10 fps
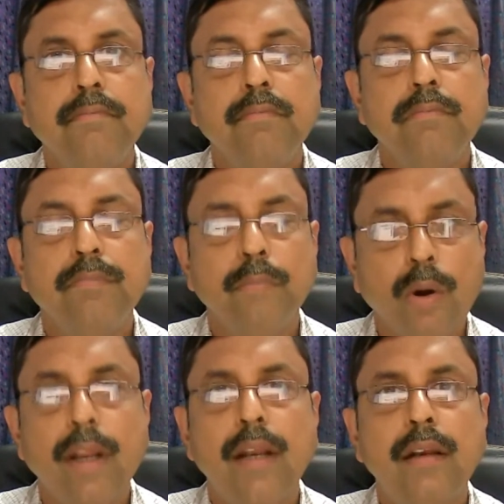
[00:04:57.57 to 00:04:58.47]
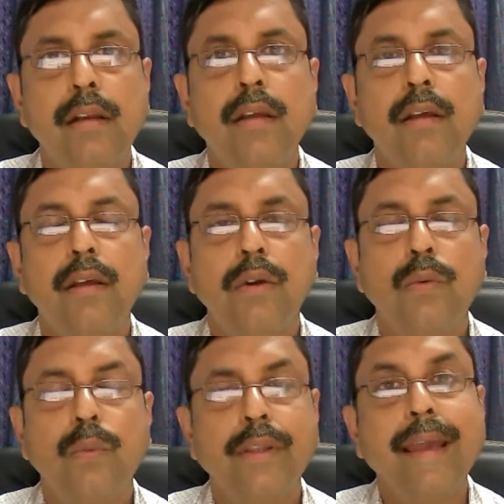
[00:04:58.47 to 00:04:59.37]
model
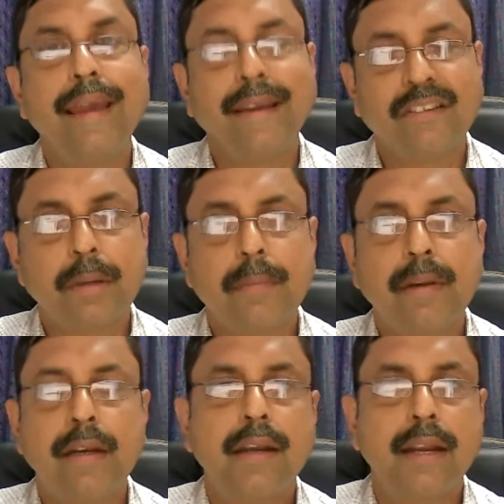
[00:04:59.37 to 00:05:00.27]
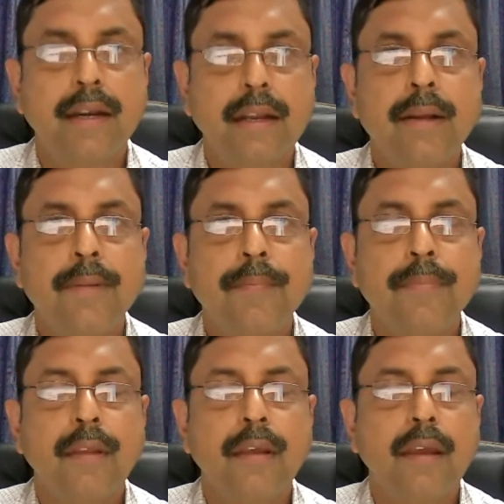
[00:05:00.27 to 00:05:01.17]
with the experimental data
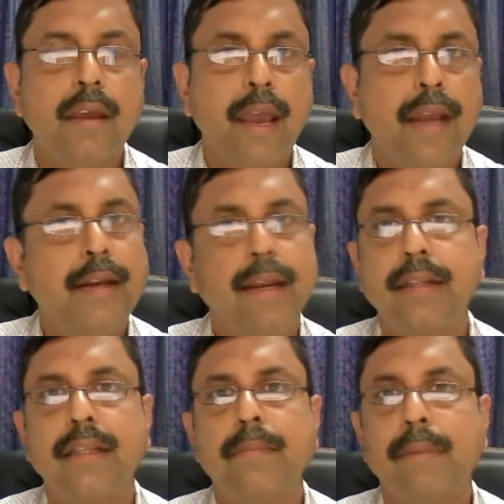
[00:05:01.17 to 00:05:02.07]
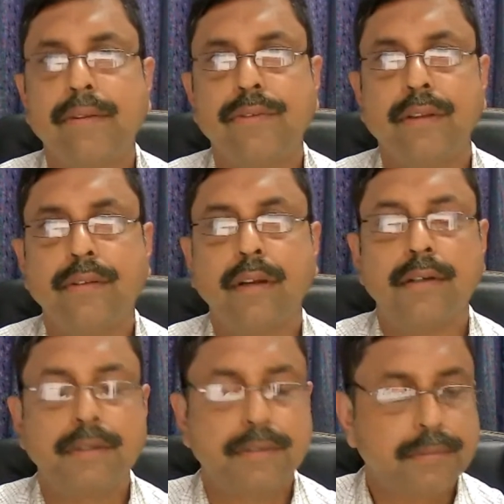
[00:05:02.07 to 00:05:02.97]
and get the best
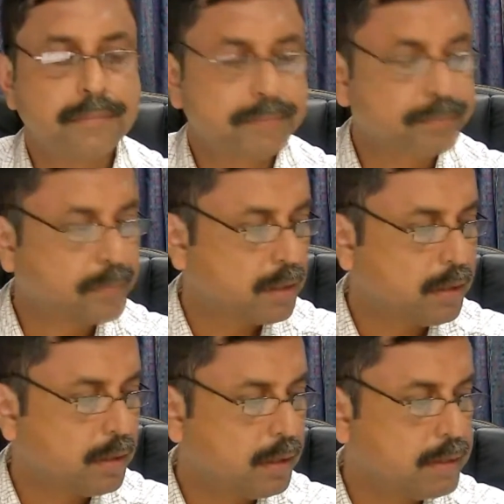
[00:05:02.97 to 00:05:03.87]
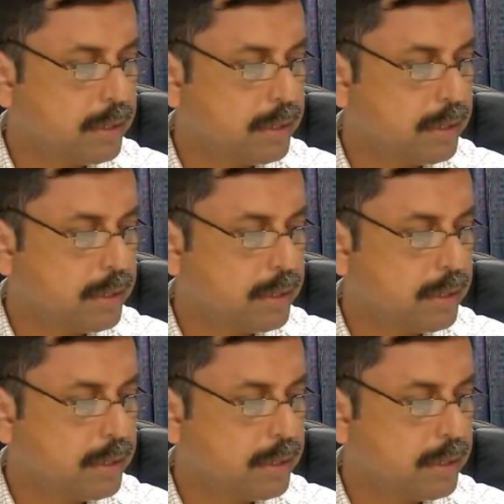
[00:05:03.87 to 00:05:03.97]
result. That